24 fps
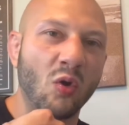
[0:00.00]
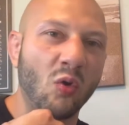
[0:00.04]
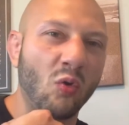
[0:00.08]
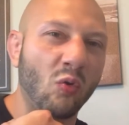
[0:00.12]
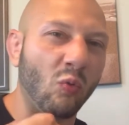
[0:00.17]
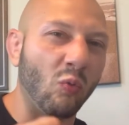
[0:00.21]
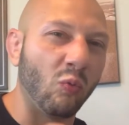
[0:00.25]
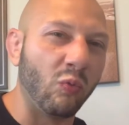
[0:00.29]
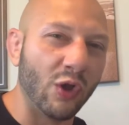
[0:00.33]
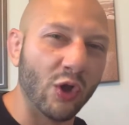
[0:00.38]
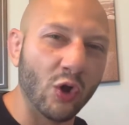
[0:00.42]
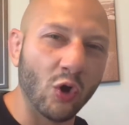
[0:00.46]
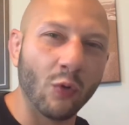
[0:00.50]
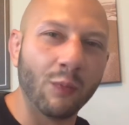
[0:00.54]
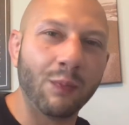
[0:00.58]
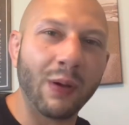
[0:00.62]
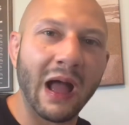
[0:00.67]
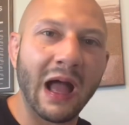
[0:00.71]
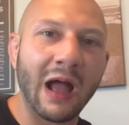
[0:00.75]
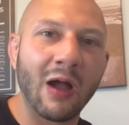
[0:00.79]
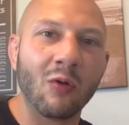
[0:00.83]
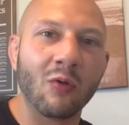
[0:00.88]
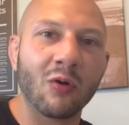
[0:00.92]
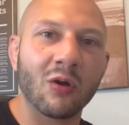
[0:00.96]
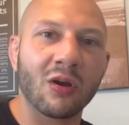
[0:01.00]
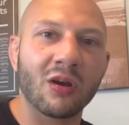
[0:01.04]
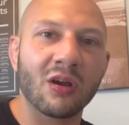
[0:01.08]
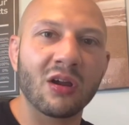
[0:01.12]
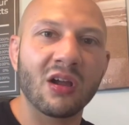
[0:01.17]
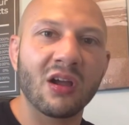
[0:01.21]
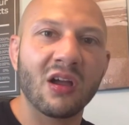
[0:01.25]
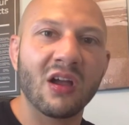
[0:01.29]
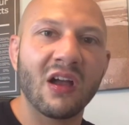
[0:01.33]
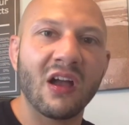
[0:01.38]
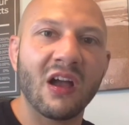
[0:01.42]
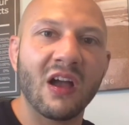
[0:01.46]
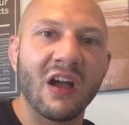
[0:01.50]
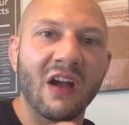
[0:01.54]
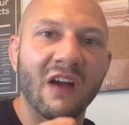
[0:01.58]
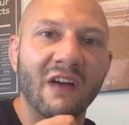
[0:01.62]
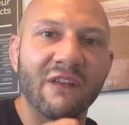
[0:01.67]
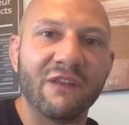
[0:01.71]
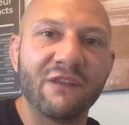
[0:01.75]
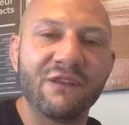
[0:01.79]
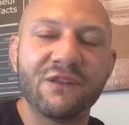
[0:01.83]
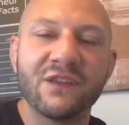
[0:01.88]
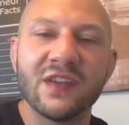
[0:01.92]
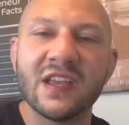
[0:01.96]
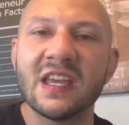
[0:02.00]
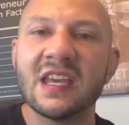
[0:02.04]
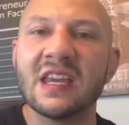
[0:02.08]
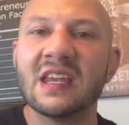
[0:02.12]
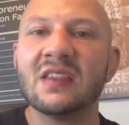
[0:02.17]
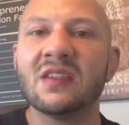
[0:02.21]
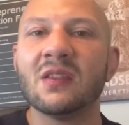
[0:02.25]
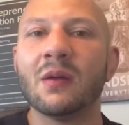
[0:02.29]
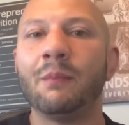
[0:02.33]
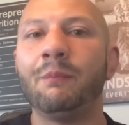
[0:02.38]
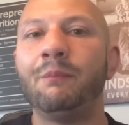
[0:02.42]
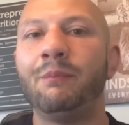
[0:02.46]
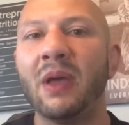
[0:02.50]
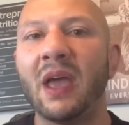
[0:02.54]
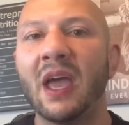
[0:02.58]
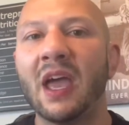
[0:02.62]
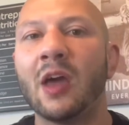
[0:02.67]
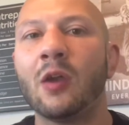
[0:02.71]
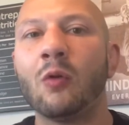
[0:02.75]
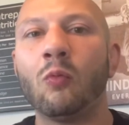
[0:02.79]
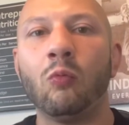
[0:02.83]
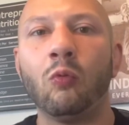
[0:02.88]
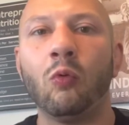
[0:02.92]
willpower of feeding the bad